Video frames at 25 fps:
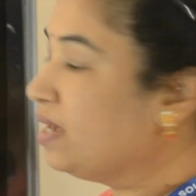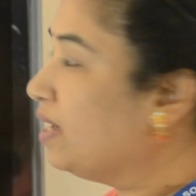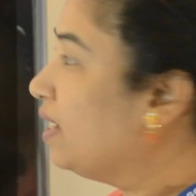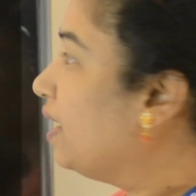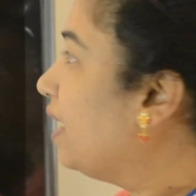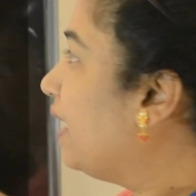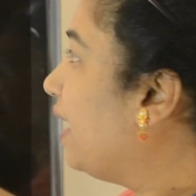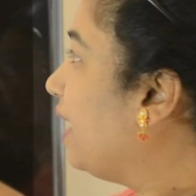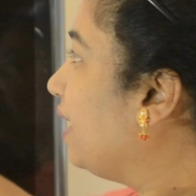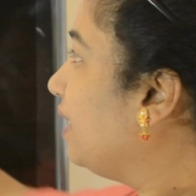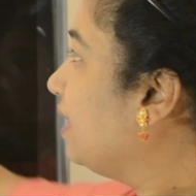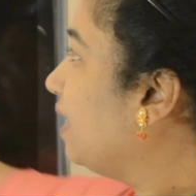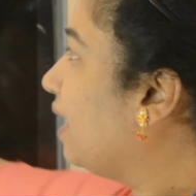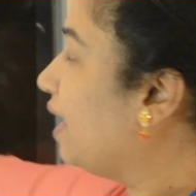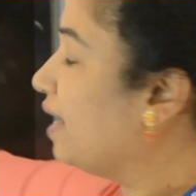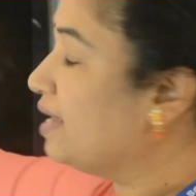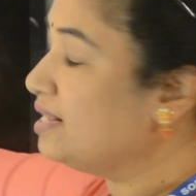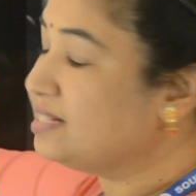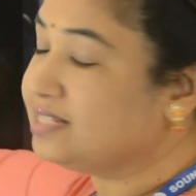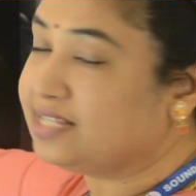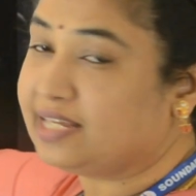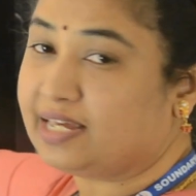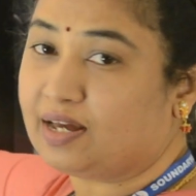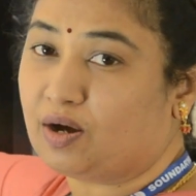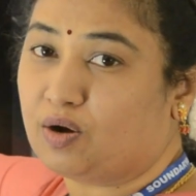and
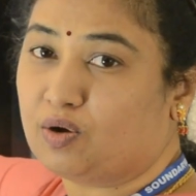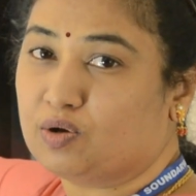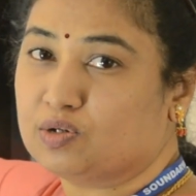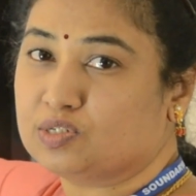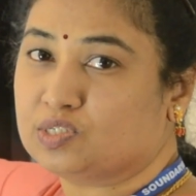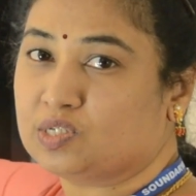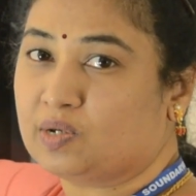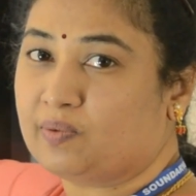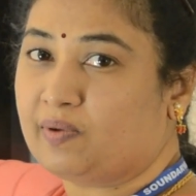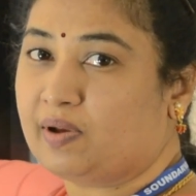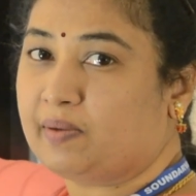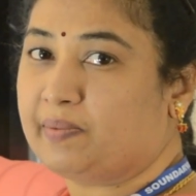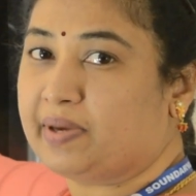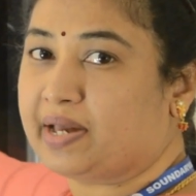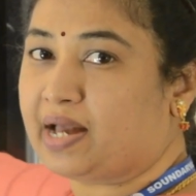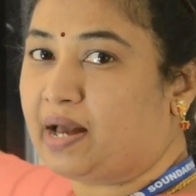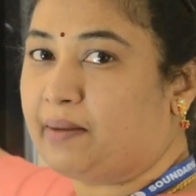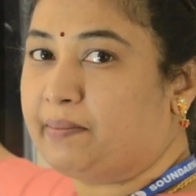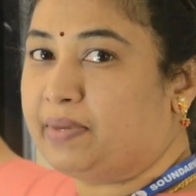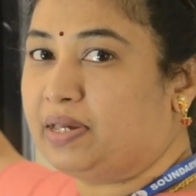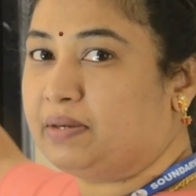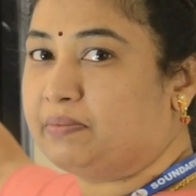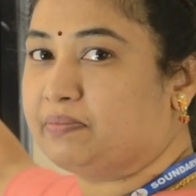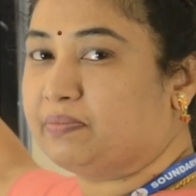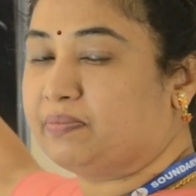IC also will be
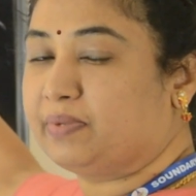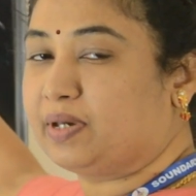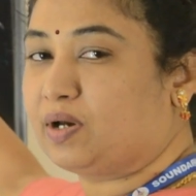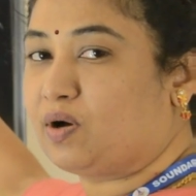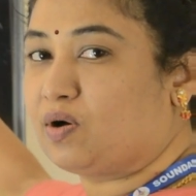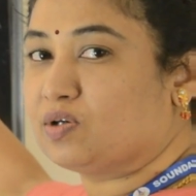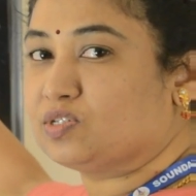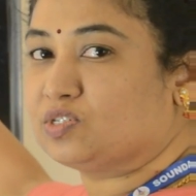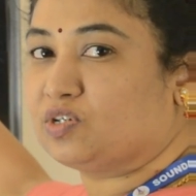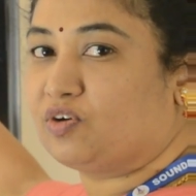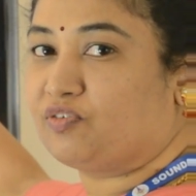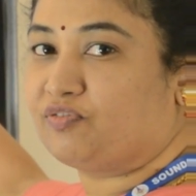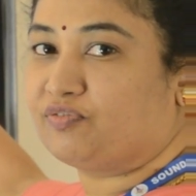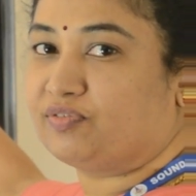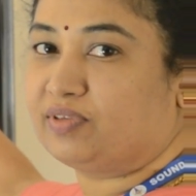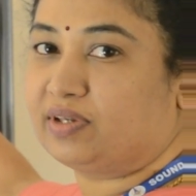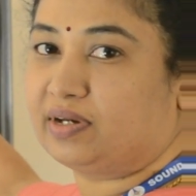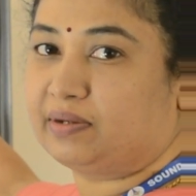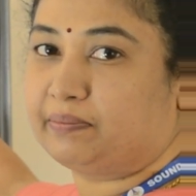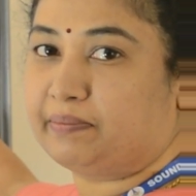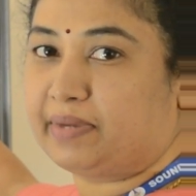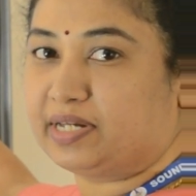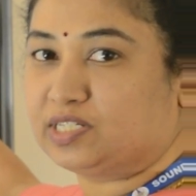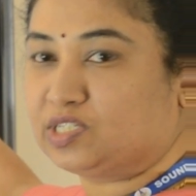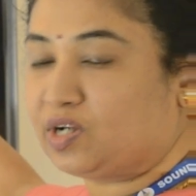coming because of
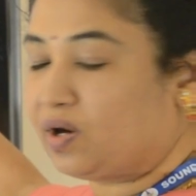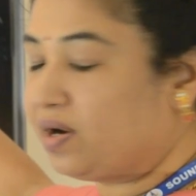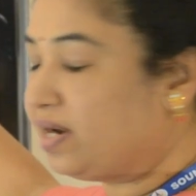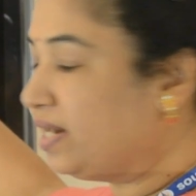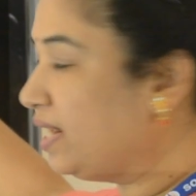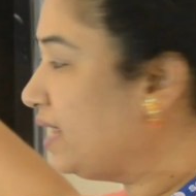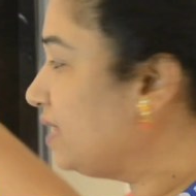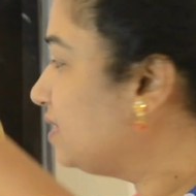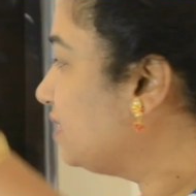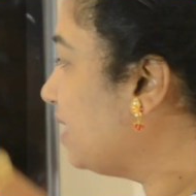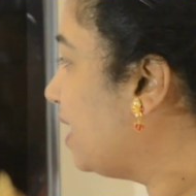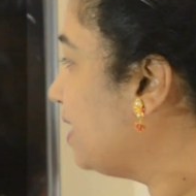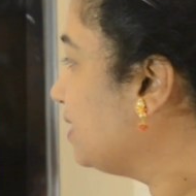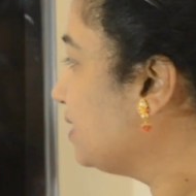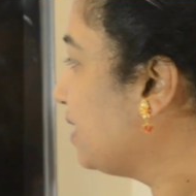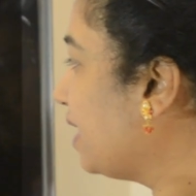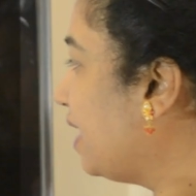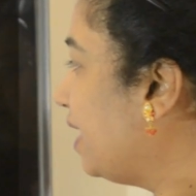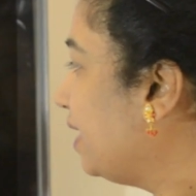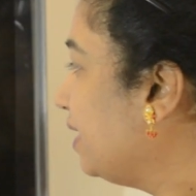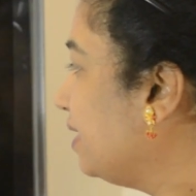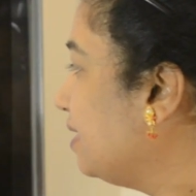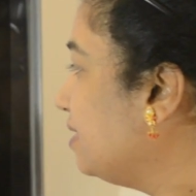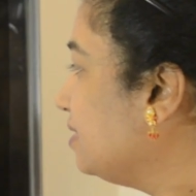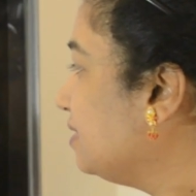the majority charge
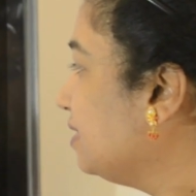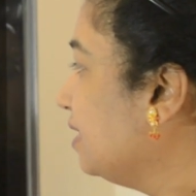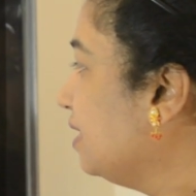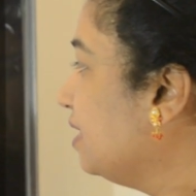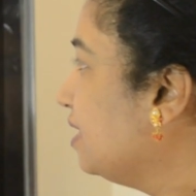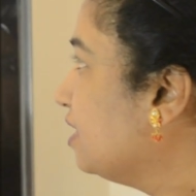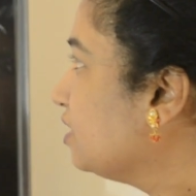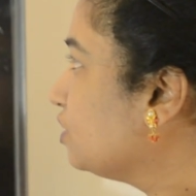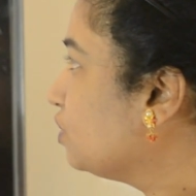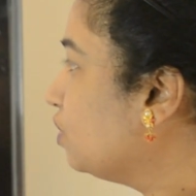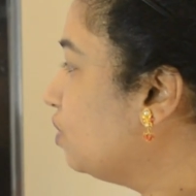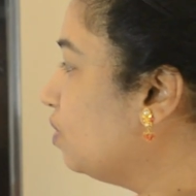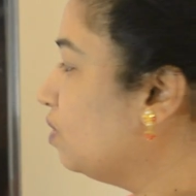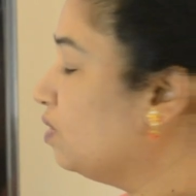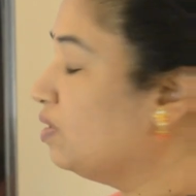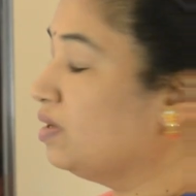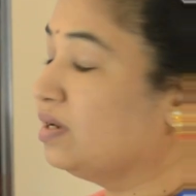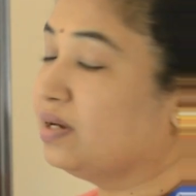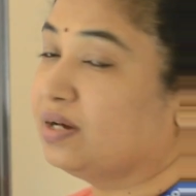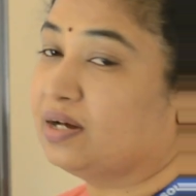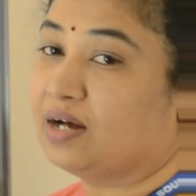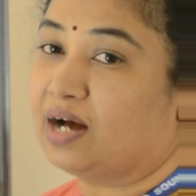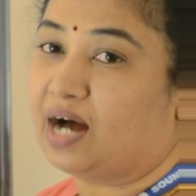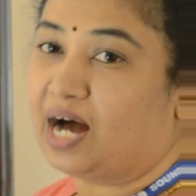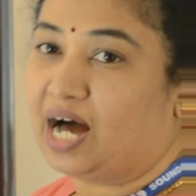carriers. So
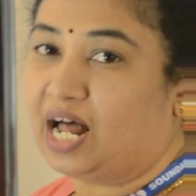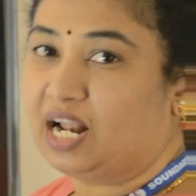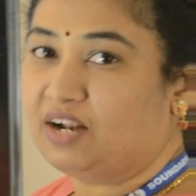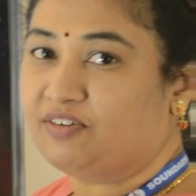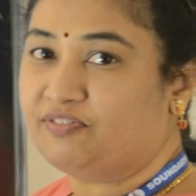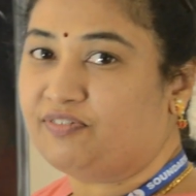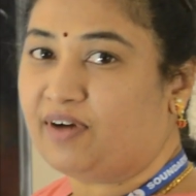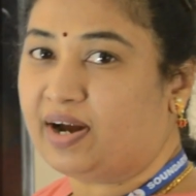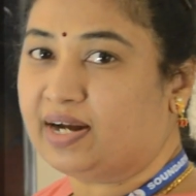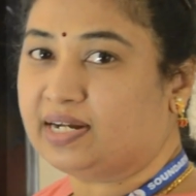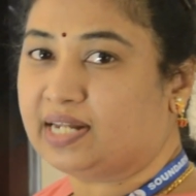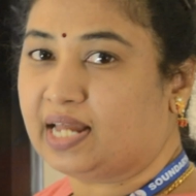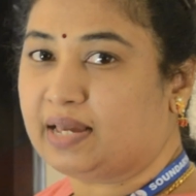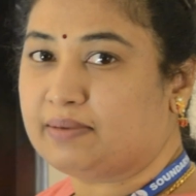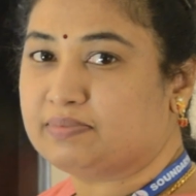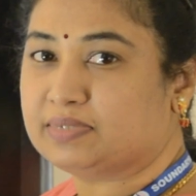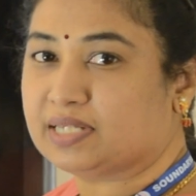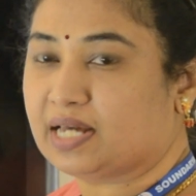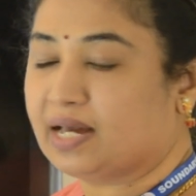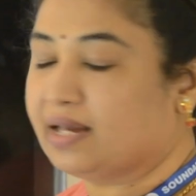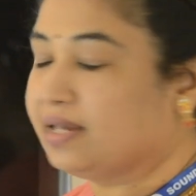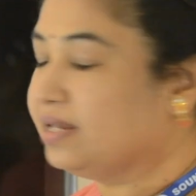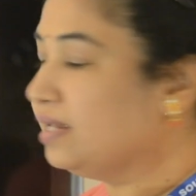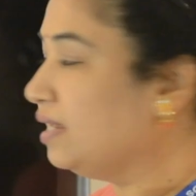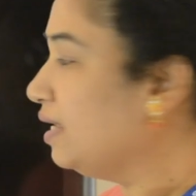alpha times
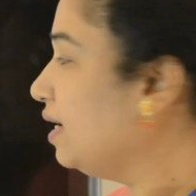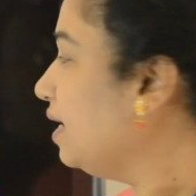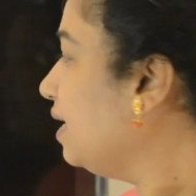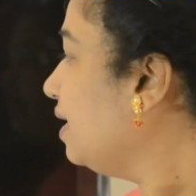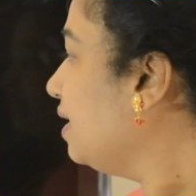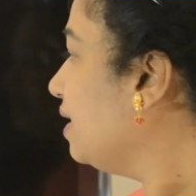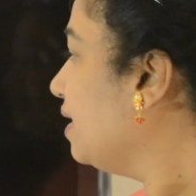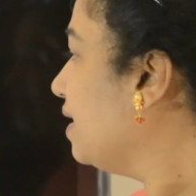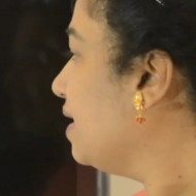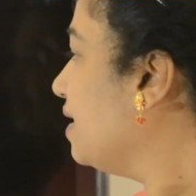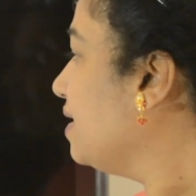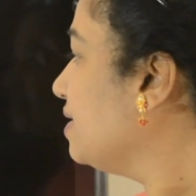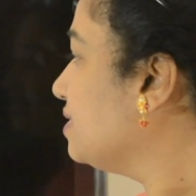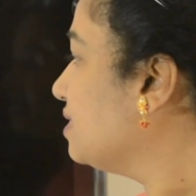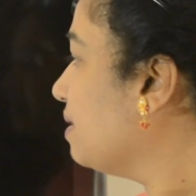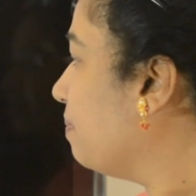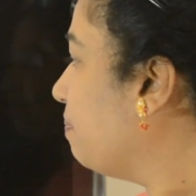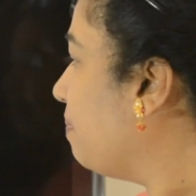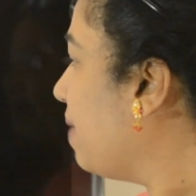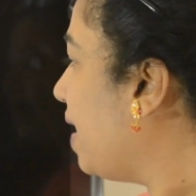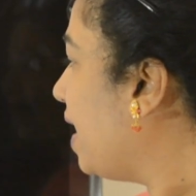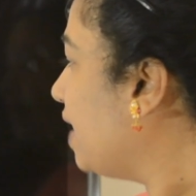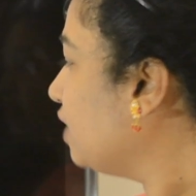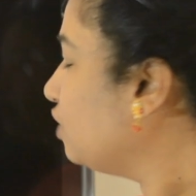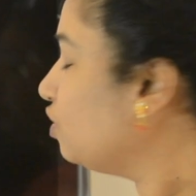IE is a
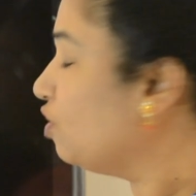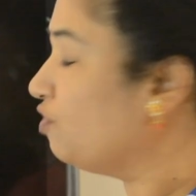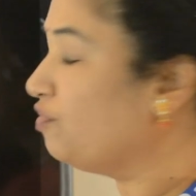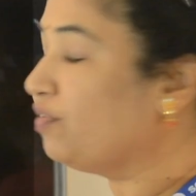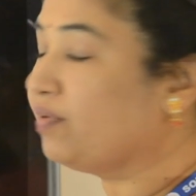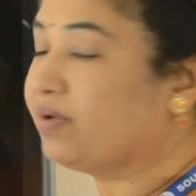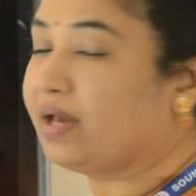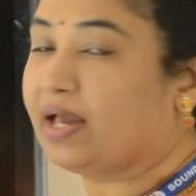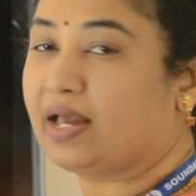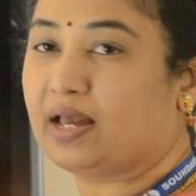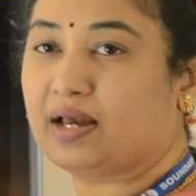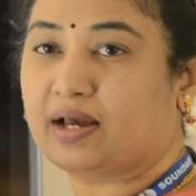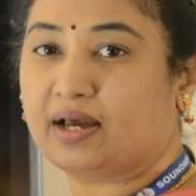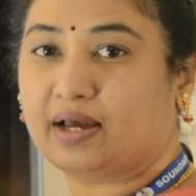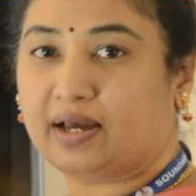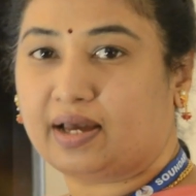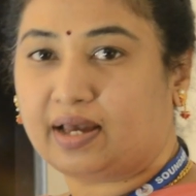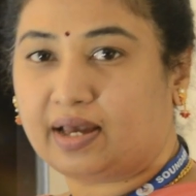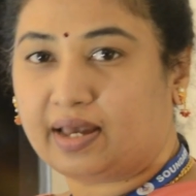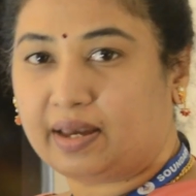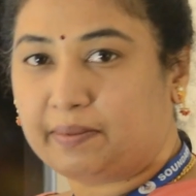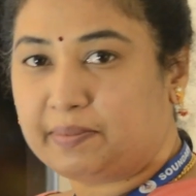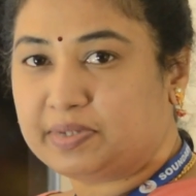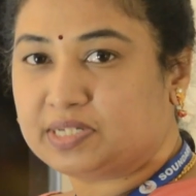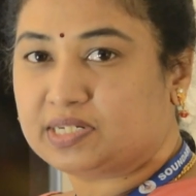part of
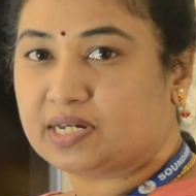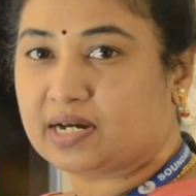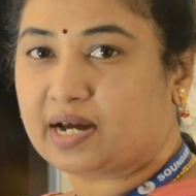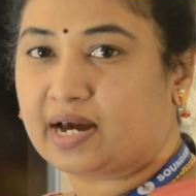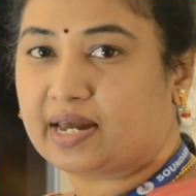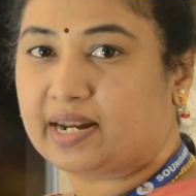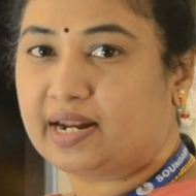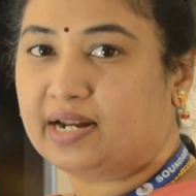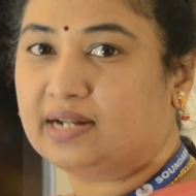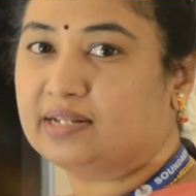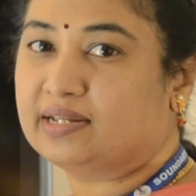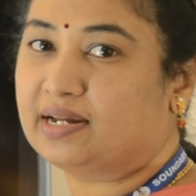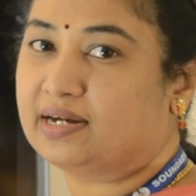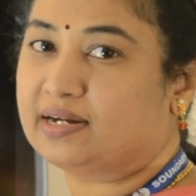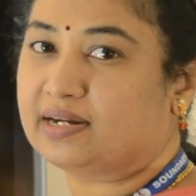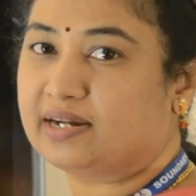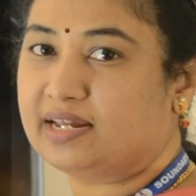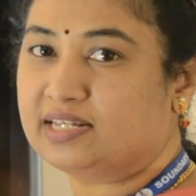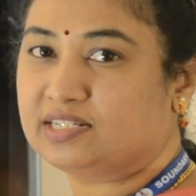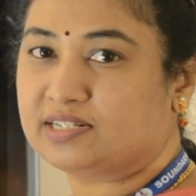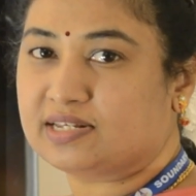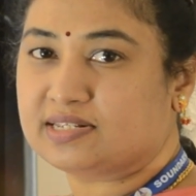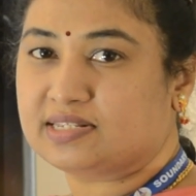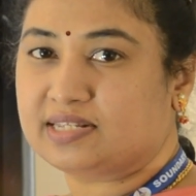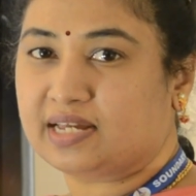emitter current that
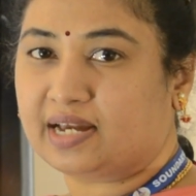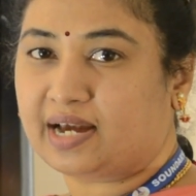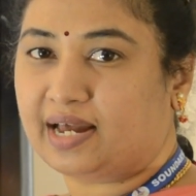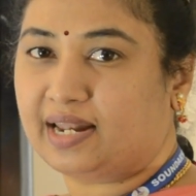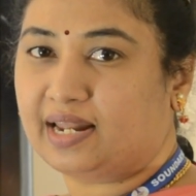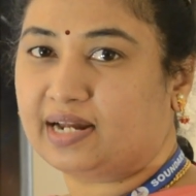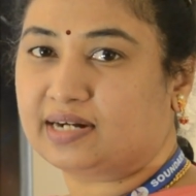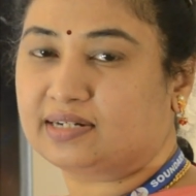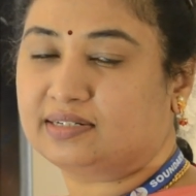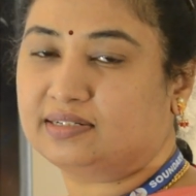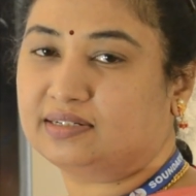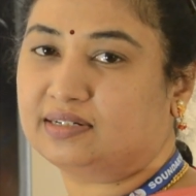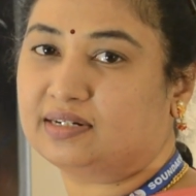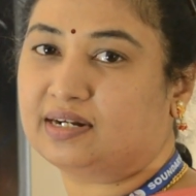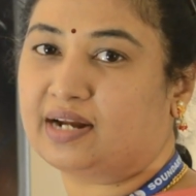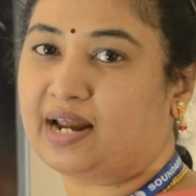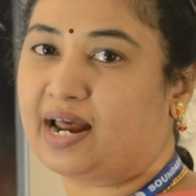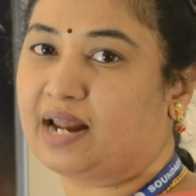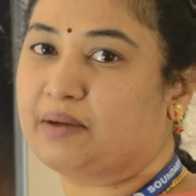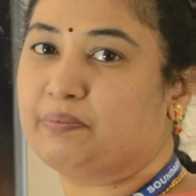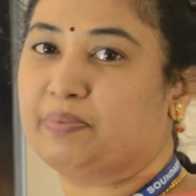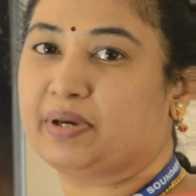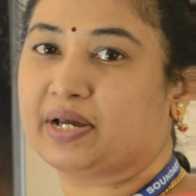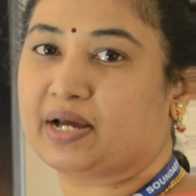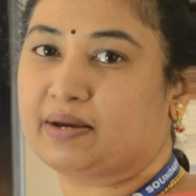reaches the collector
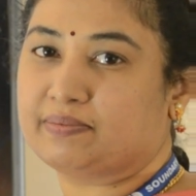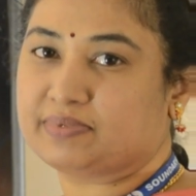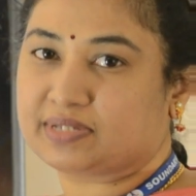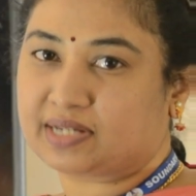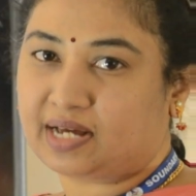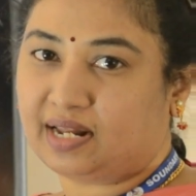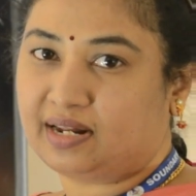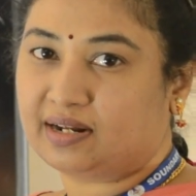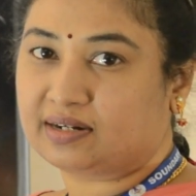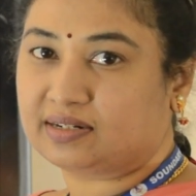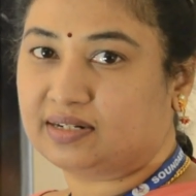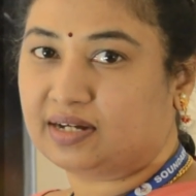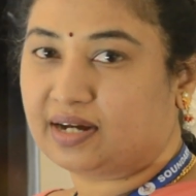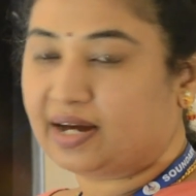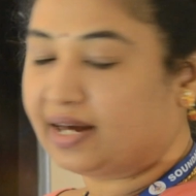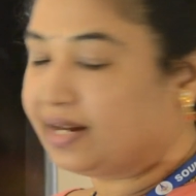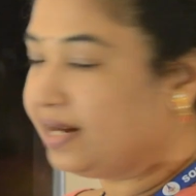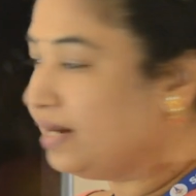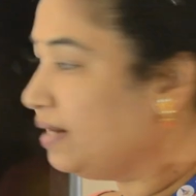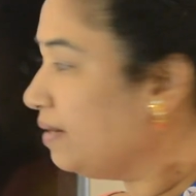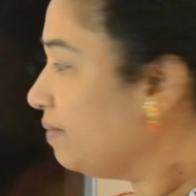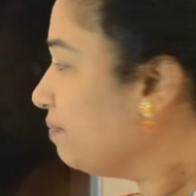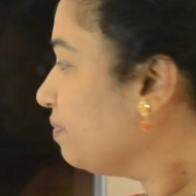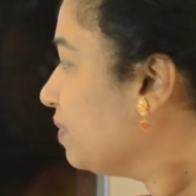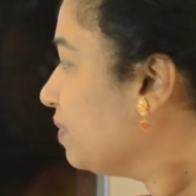and becomes collector current,